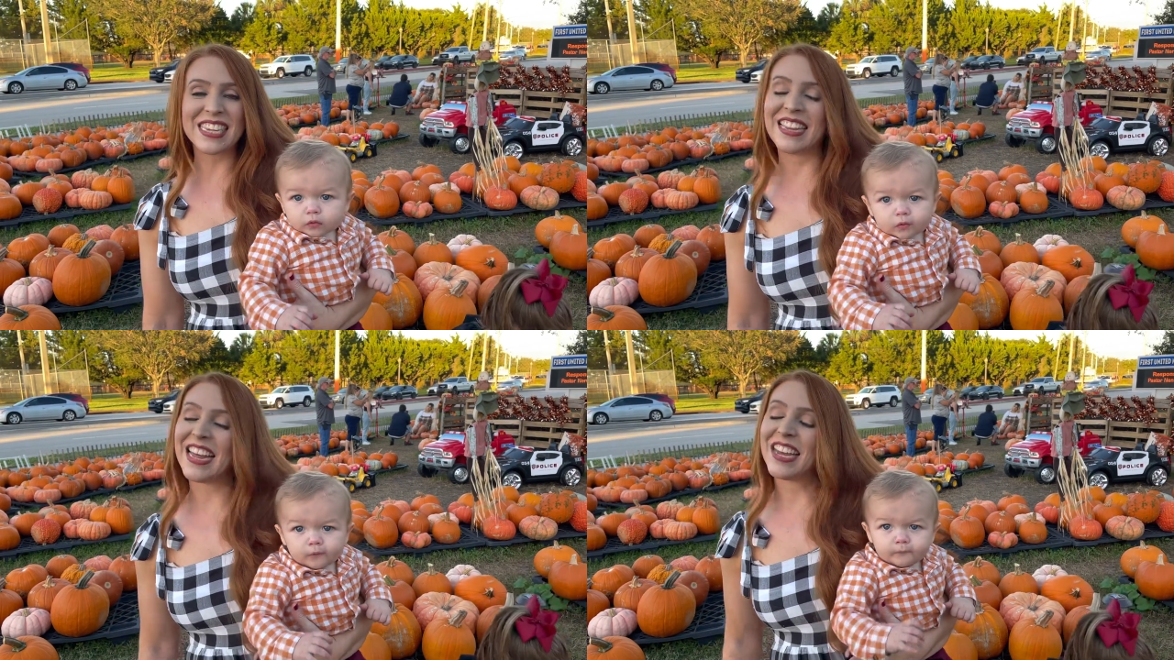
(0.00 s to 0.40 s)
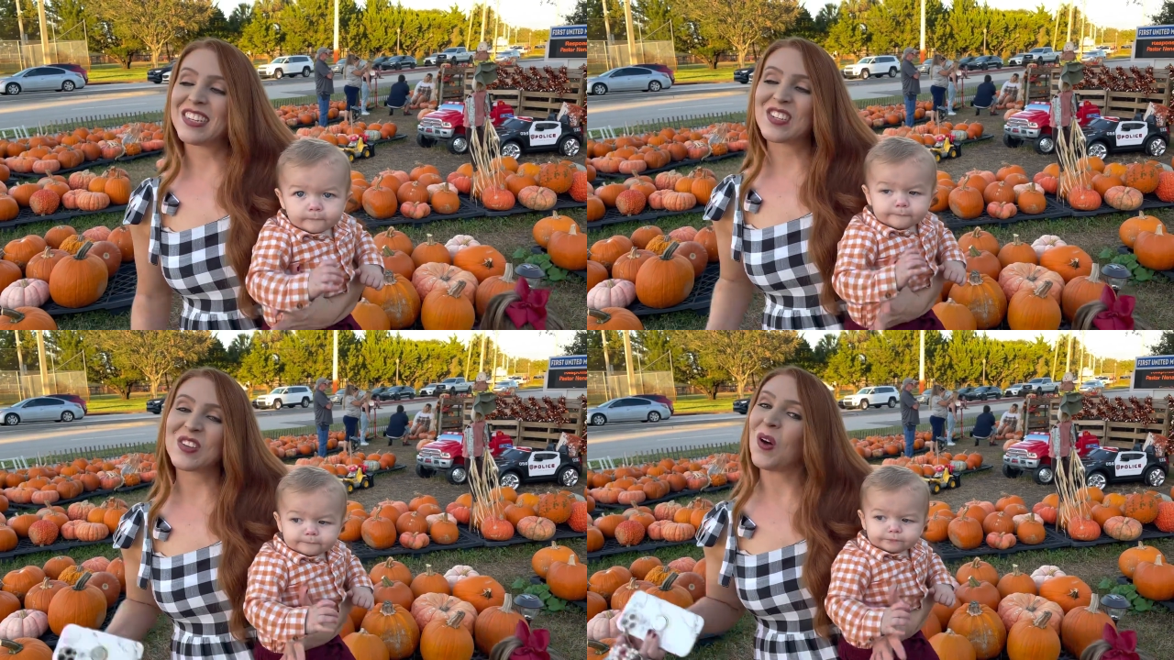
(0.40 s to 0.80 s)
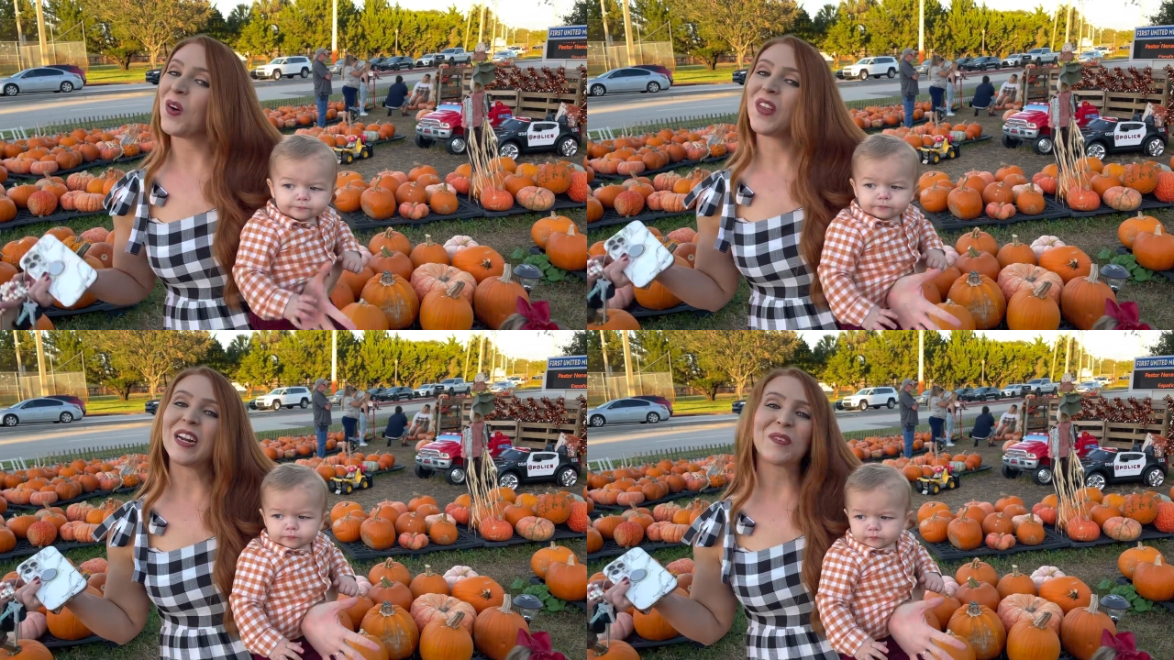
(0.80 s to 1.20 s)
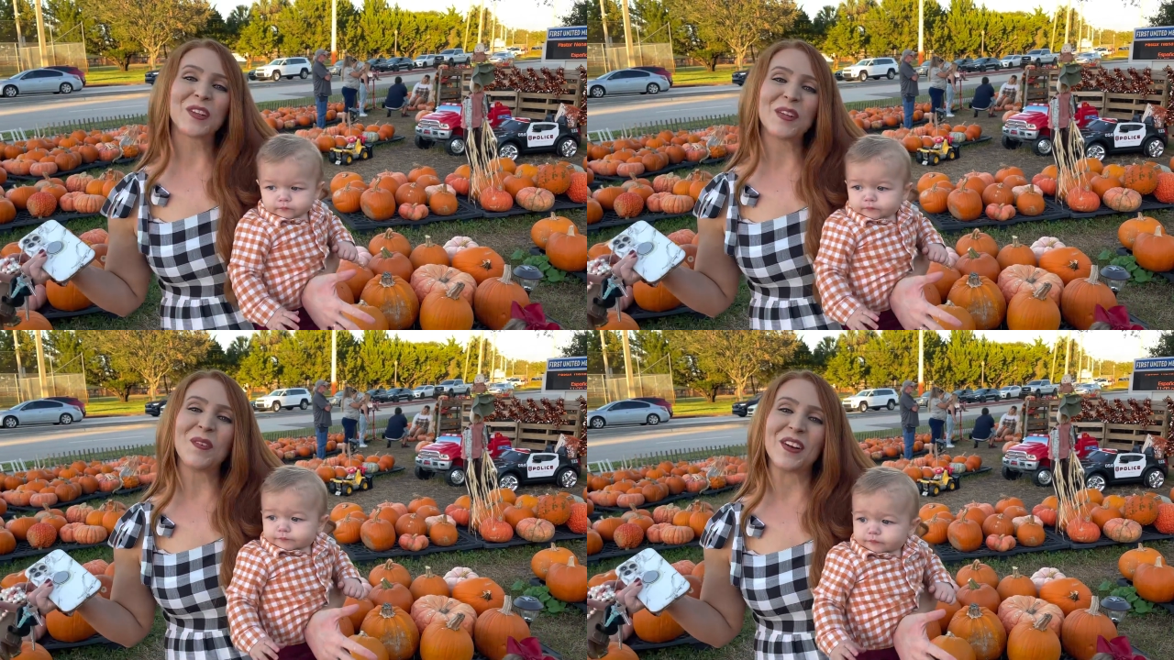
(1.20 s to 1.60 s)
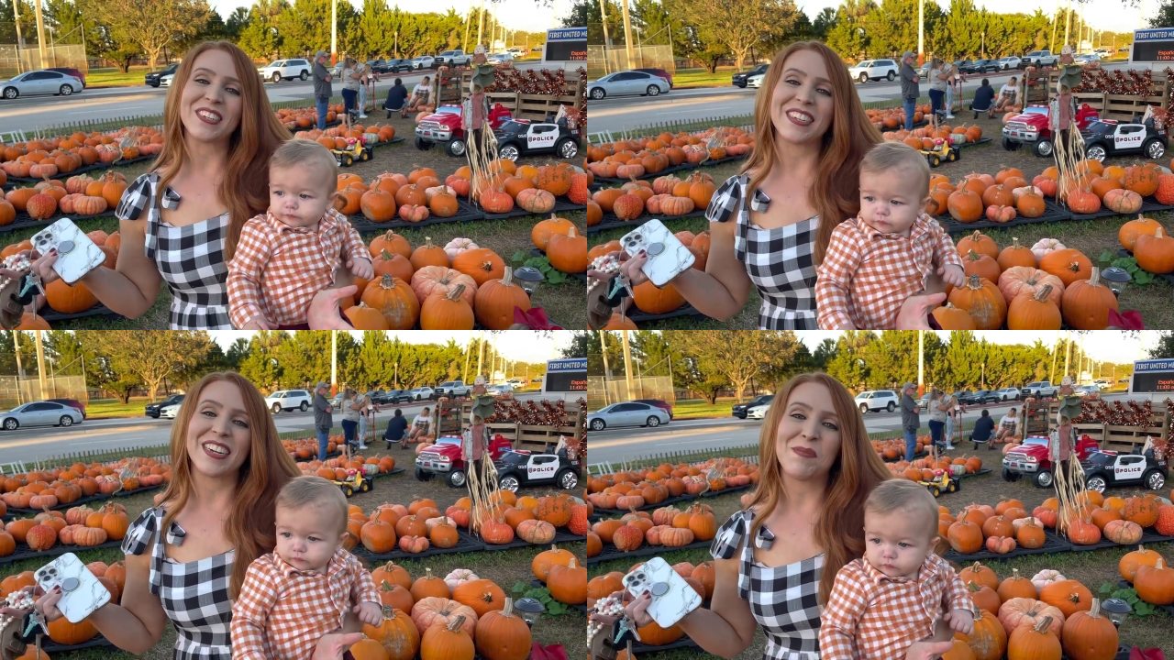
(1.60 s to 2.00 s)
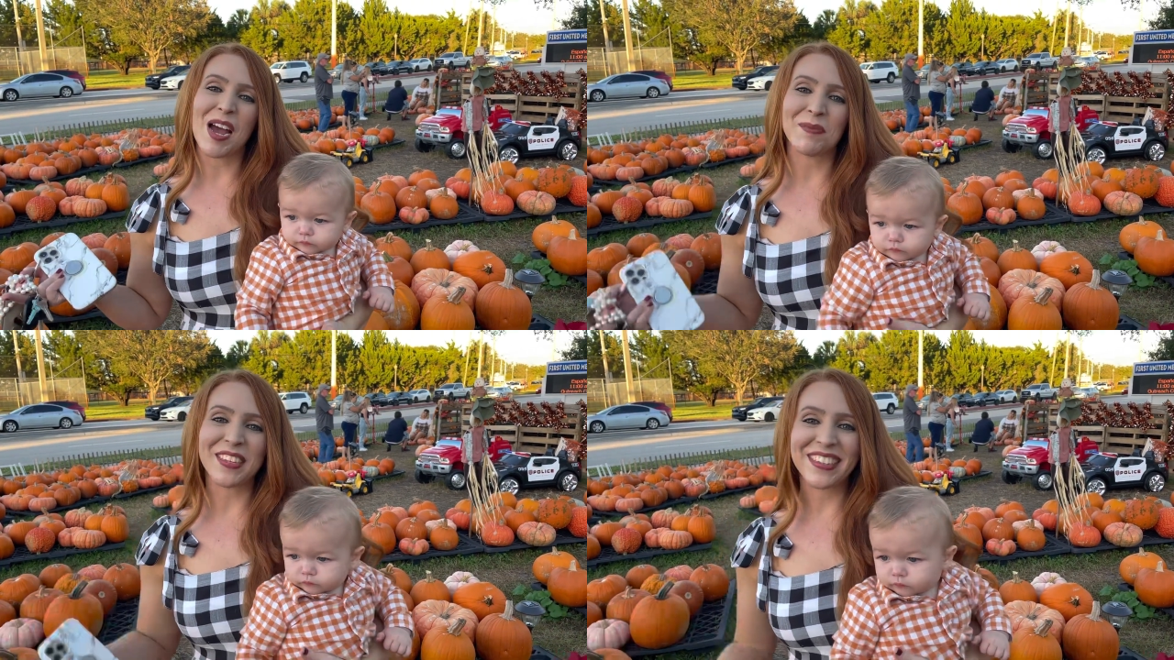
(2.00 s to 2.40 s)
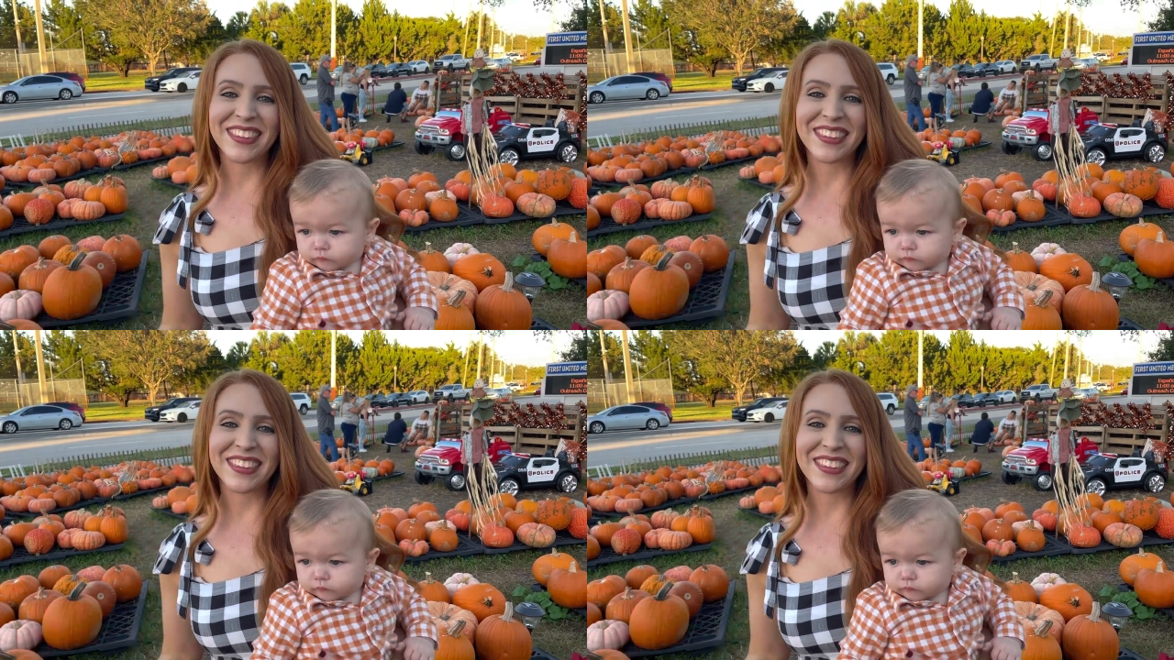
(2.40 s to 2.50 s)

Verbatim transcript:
Speaker 1: and that's all that I really wanted. I'm happy.